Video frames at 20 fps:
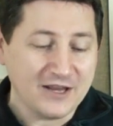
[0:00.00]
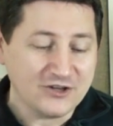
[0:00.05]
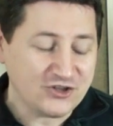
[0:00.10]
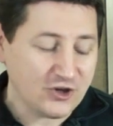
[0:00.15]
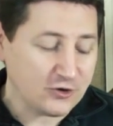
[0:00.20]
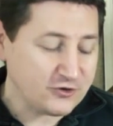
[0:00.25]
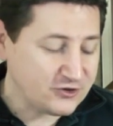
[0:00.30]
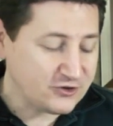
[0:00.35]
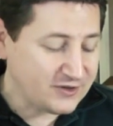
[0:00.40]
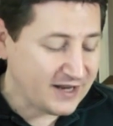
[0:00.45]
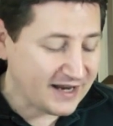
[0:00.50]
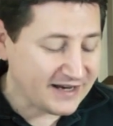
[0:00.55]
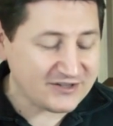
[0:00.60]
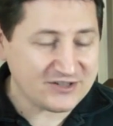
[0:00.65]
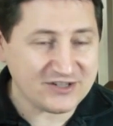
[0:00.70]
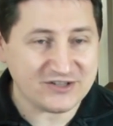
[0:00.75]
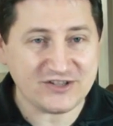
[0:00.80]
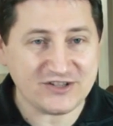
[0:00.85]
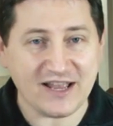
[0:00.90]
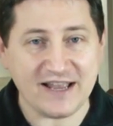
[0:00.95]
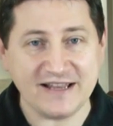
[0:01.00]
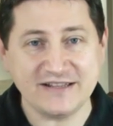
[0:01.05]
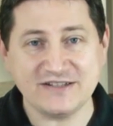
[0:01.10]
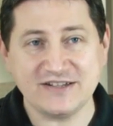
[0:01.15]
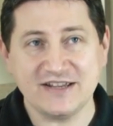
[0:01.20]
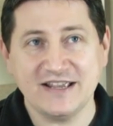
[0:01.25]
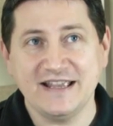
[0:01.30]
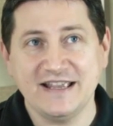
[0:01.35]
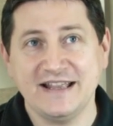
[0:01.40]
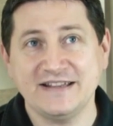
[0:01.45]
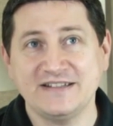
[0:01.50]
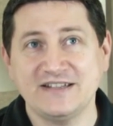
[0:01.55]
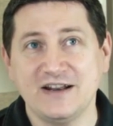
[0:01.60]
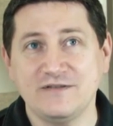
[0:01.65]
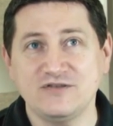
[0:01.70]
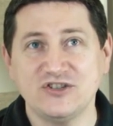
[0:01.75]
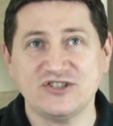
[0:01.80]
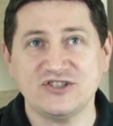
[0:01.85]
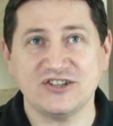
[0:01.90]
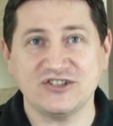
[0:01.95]
So Sudeikis decides,
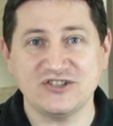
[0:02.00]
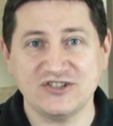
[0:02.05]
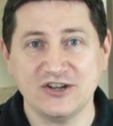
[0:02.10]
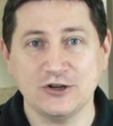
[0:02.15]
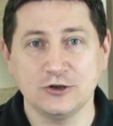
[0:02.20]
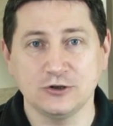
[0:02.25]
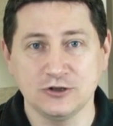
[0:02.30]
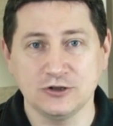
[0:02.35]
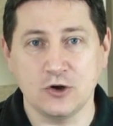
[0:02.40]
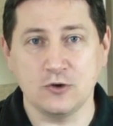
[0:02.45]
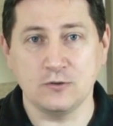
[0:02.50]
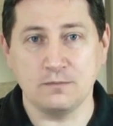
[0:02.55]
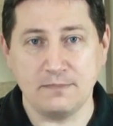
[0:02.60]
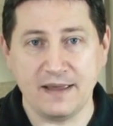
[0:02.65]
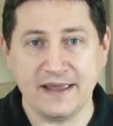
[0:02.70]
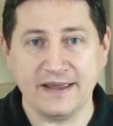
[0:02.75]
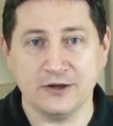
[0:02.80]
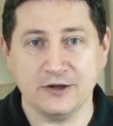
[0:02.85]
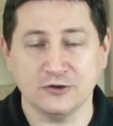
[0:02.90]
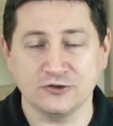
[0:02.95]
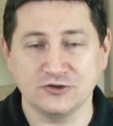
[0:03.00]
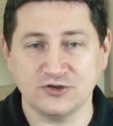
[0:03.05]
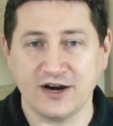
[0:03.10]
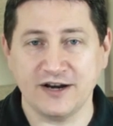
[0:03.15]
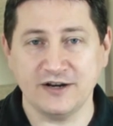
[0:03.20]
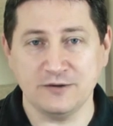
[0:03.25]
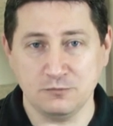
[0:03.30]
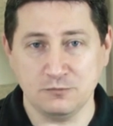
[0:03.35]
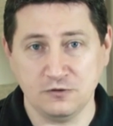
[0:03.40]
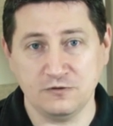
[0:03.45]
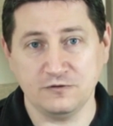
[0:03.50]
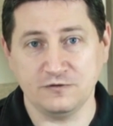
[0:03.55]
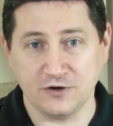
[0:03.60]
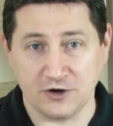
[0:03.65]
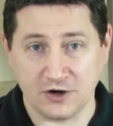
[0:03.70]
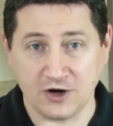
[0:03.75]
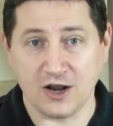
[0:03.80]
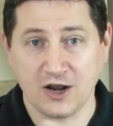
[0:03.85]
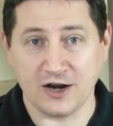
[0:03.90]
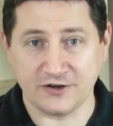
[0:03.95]
instead of just a single lone male trying to move
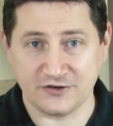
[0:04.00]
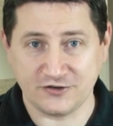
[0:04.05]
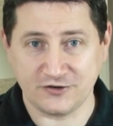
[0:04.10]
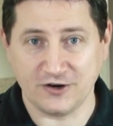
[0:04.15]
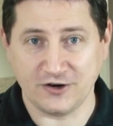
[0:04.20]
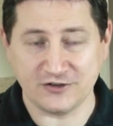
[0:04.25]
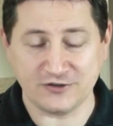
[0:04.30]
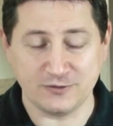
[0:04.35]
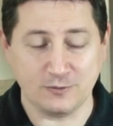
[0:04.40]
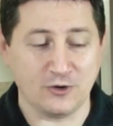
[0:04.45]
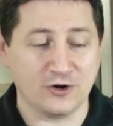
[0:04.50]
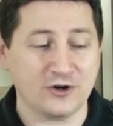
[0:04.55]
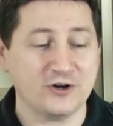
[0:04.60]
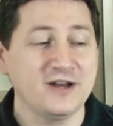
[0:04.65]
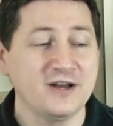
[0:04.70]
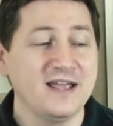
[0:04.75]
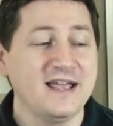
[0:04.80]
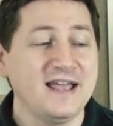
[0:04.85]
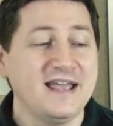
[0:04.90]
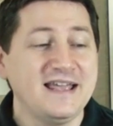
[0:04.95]
narcotics across the border,